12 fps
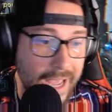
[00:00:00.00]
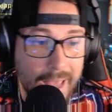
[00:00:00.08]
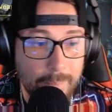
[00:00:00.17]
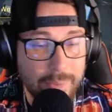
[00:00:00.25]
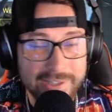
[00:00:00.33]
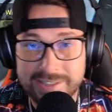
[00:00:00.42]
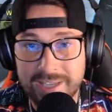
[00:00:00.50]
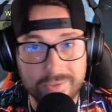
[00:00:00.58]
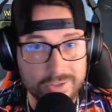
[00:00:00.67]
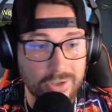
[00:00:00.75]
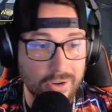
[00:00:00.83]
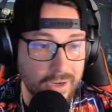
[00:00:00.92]

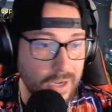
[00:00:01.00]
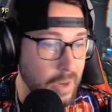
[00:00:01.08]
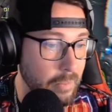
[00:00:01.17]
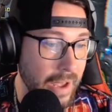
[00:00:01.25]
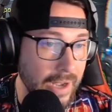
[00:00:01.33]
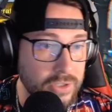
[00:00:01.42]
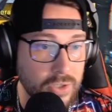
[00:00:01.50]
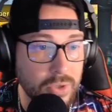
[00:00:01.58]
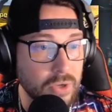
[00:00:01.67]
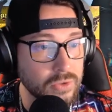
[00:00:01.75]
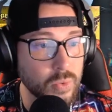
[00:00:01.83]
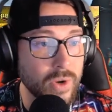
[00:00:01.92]
MP7 starting to come back, so
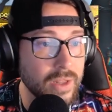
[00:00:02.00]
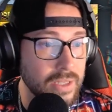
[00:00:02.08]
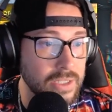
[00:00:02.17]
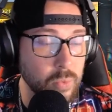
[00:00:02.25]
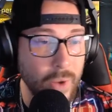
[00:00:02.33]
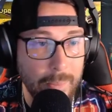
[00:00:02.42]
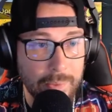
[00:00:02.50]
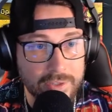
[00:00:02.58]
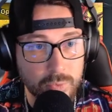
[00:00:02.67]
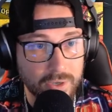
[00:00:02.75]
use one of these weapons,